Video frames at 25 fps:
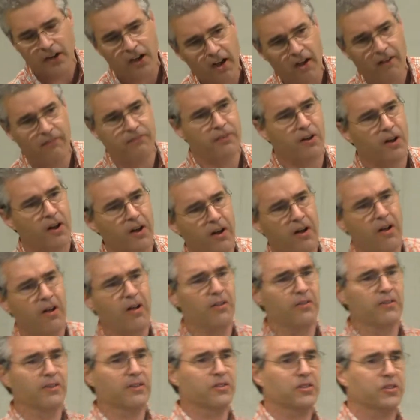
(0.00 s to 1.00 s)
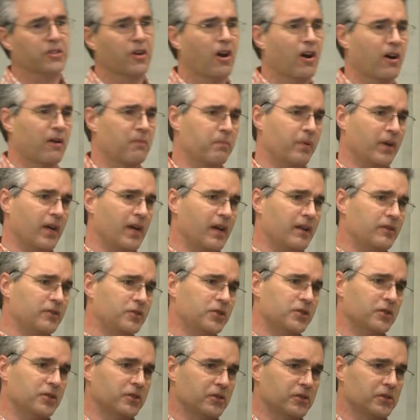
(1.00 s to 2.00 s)
off all the sharp
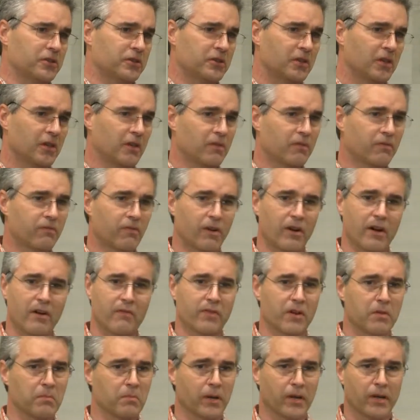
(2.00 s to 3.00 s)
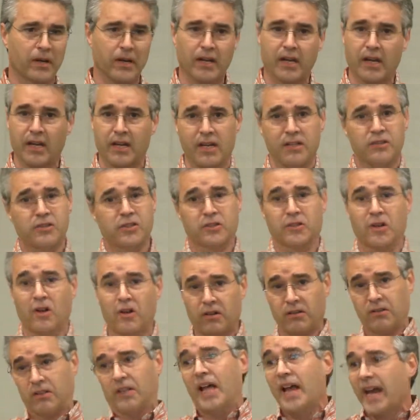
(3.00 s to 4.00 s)
edges for everybody, and he's just
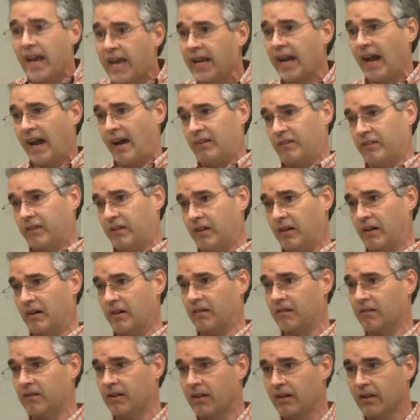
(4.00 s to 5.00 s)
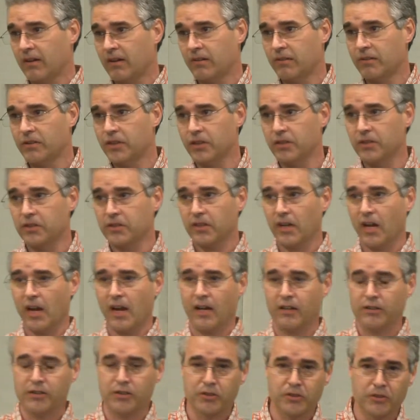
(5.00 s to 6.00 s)
going to lay it out there just
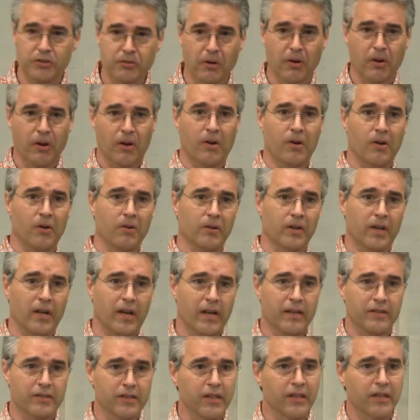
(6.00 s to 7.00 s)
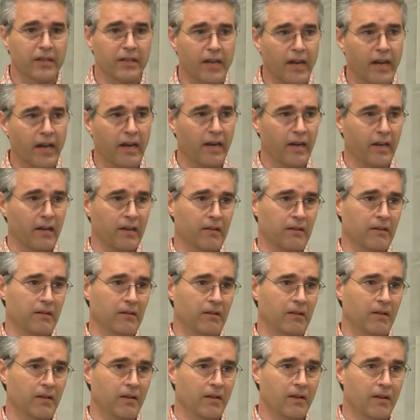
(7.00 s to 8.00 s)
as strong as he can
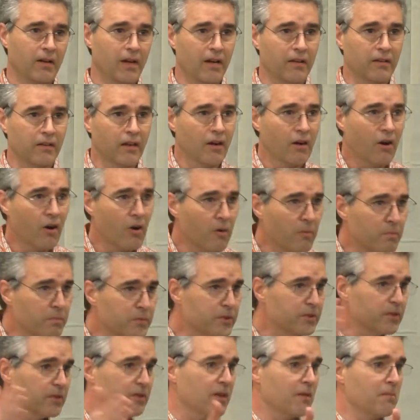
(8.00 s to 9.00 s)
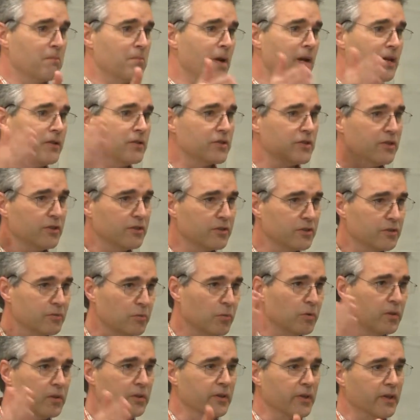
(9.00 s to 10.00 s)
in the hopes that the message
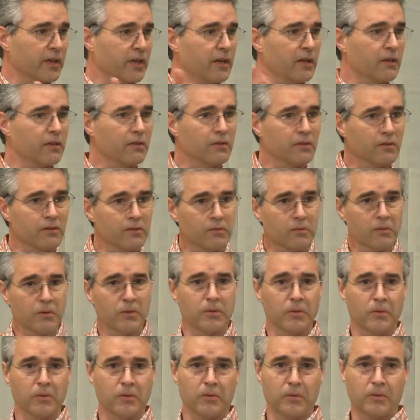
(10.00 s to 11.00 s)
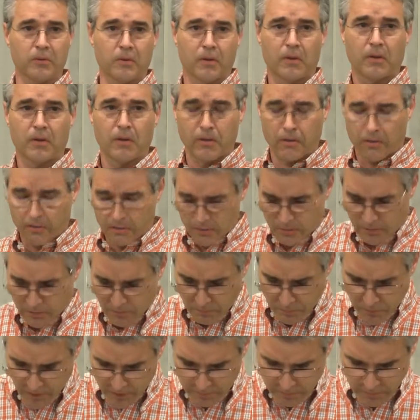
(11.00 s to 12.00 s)
will get through to the
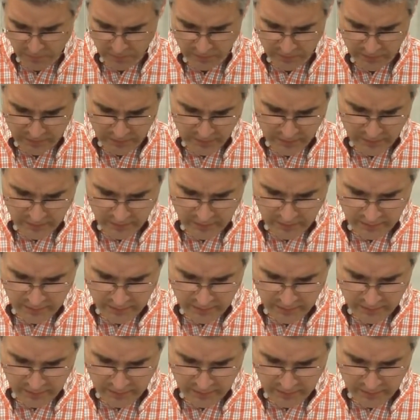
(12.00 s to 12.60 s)
people that need